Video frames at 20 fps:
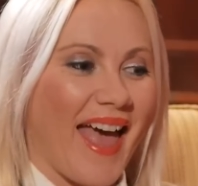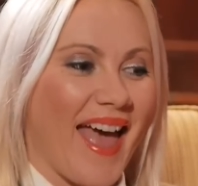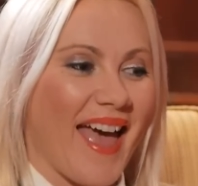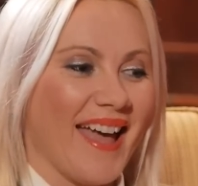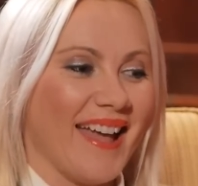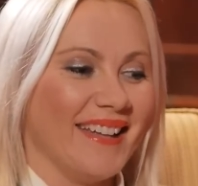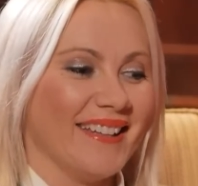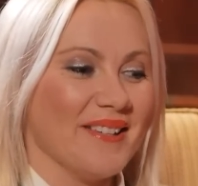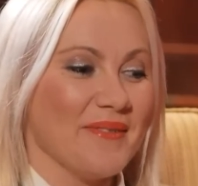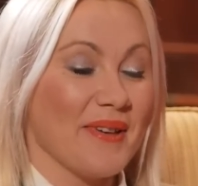
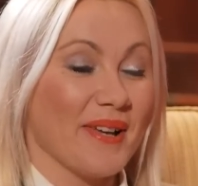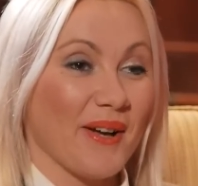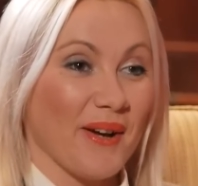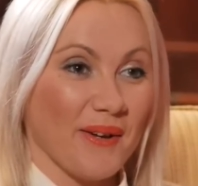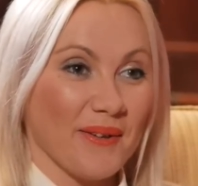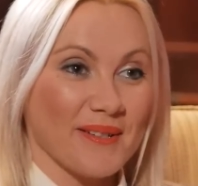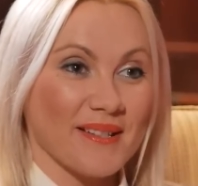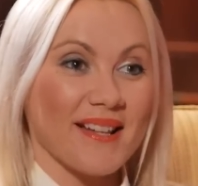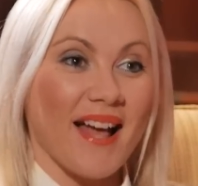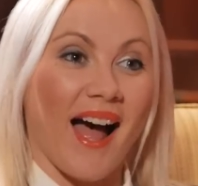And
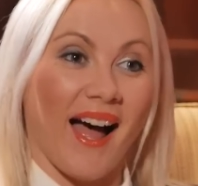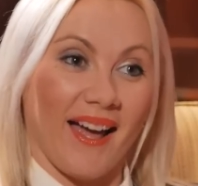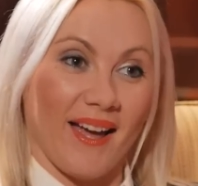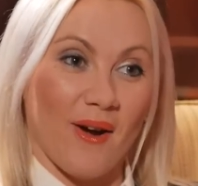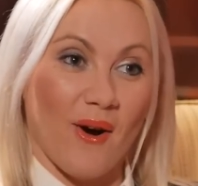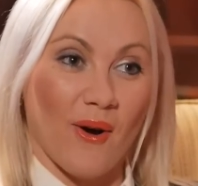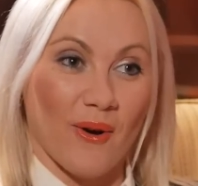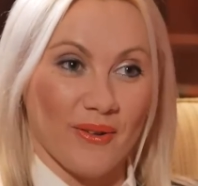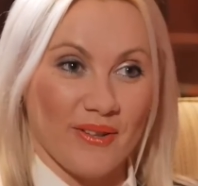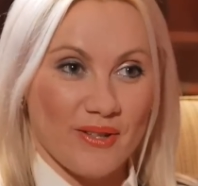because I
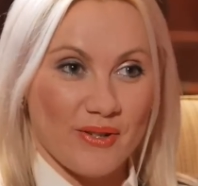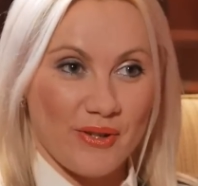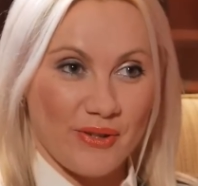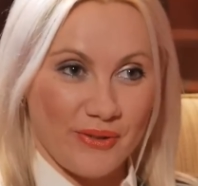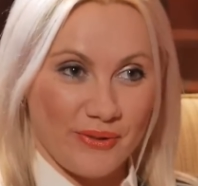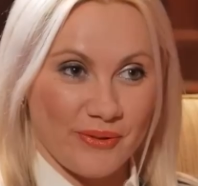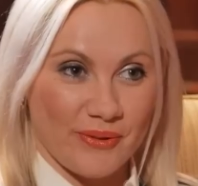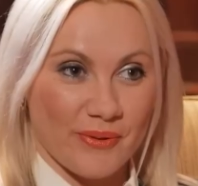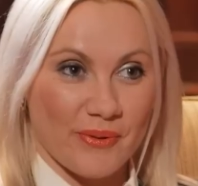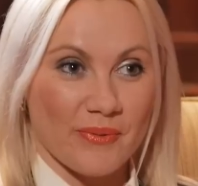own a
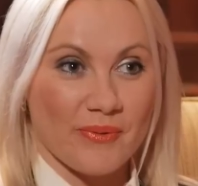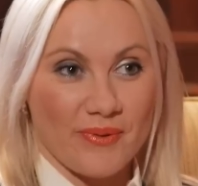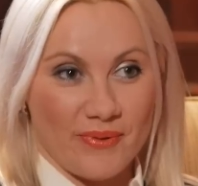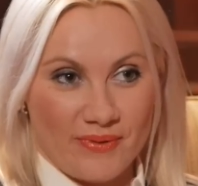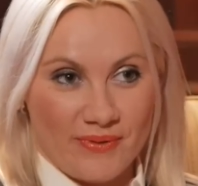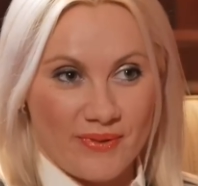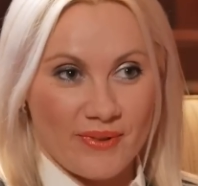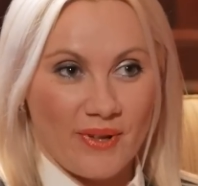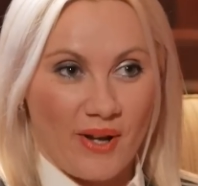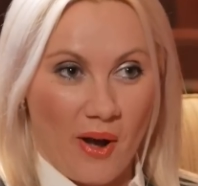shoe
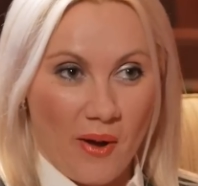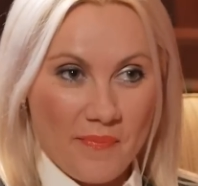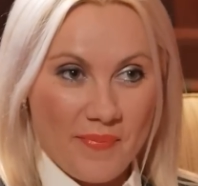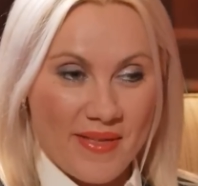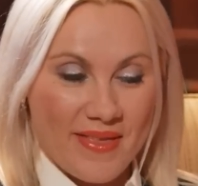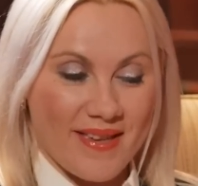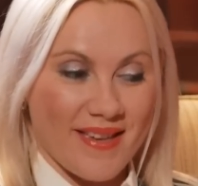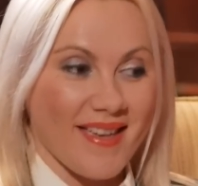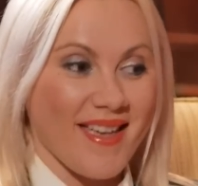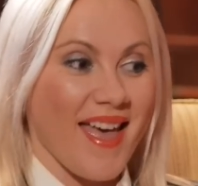
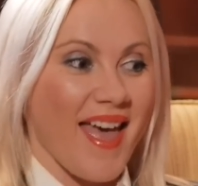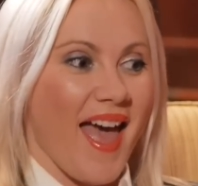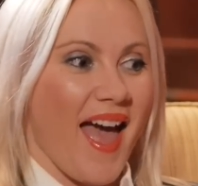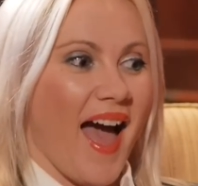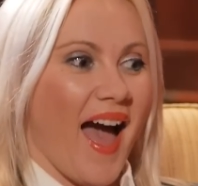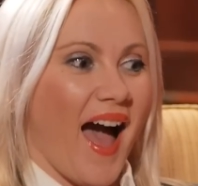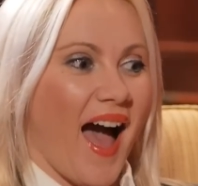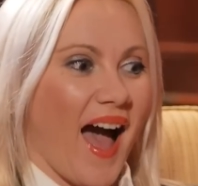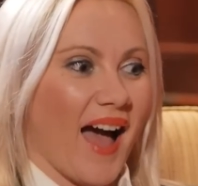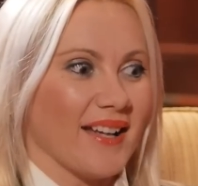company,
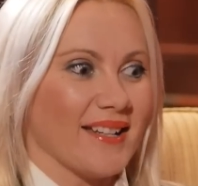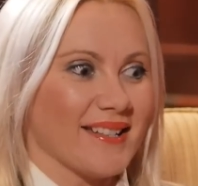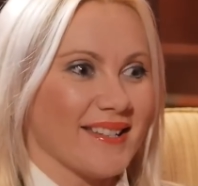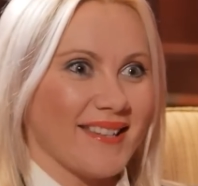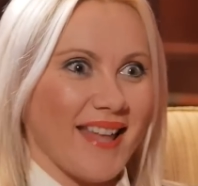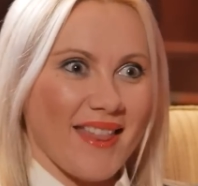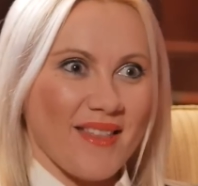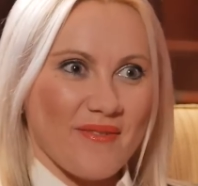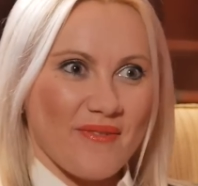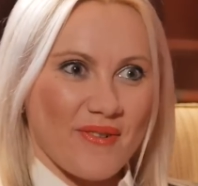I
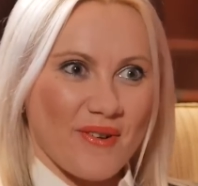stand in